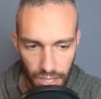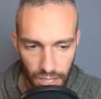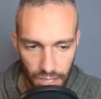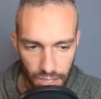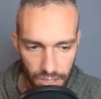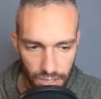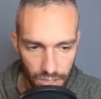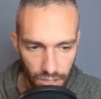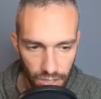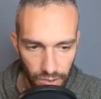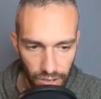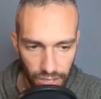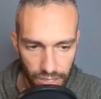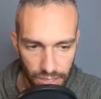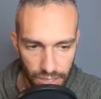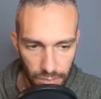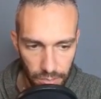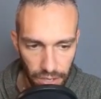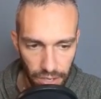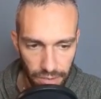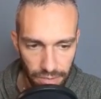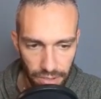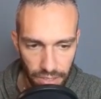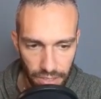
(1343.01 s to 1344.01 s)
So as a
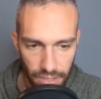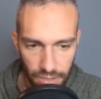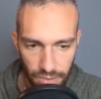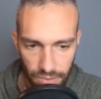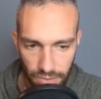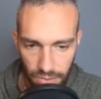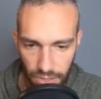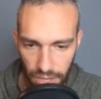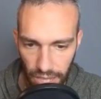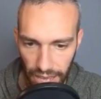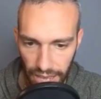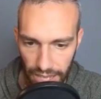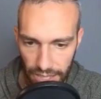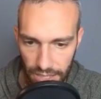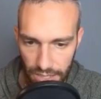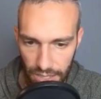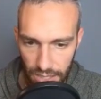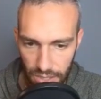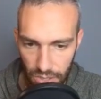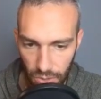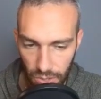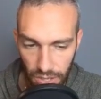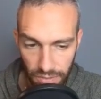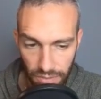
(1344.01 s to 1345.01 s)
benefit for that.
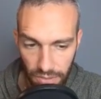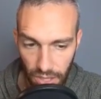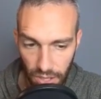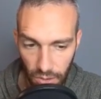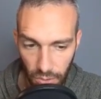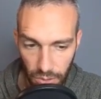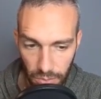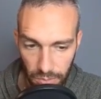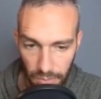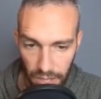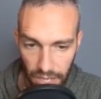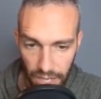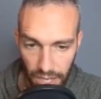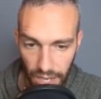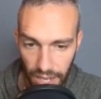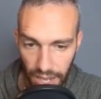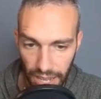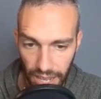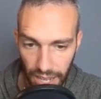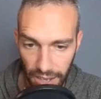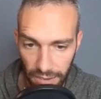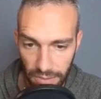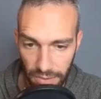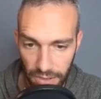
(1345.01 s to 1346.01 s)
So even though we might not
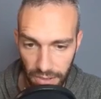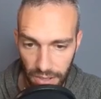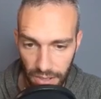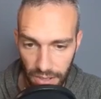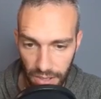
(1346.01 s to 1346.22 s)
have